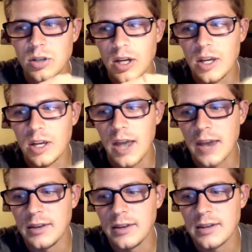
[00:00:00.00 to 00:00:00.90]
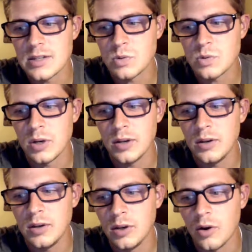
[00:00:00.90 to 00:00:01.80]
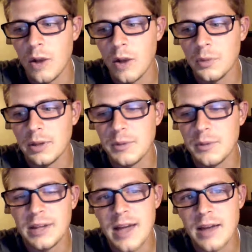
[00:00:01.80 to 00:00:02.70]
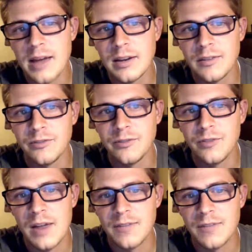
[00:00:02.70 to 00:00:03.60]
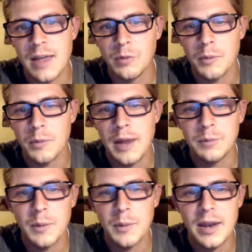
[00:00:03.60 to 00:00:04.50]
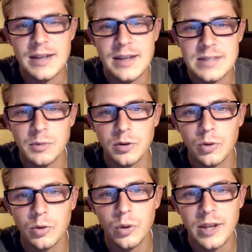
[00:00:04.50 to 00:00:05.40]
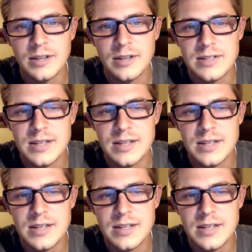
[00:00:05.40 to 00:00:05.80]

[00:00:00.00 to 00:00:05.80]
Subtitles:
and this would, you know, help eliminate that if they implement a similar tool that does the same